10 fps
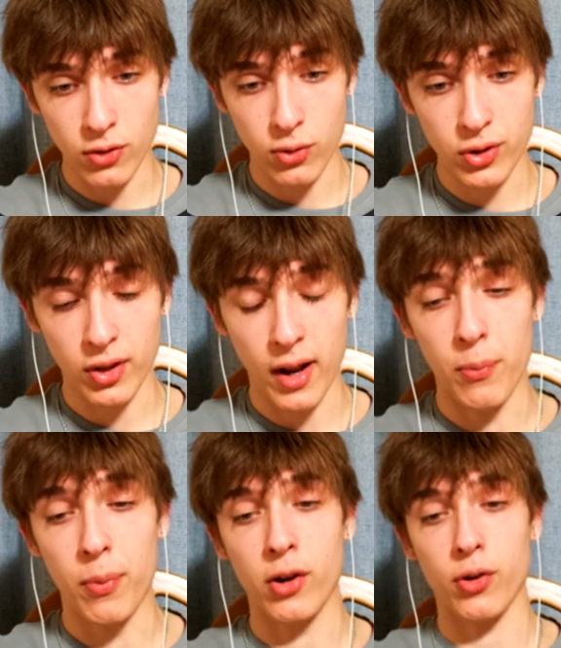that's used in a
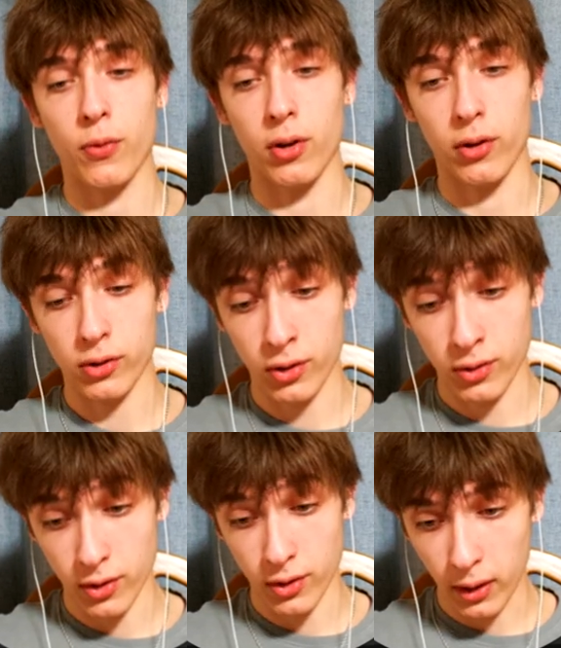bunch of color corrections
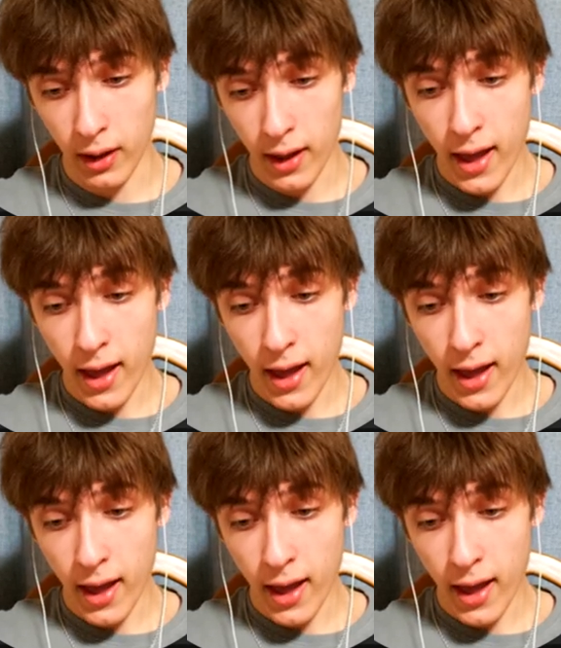as well,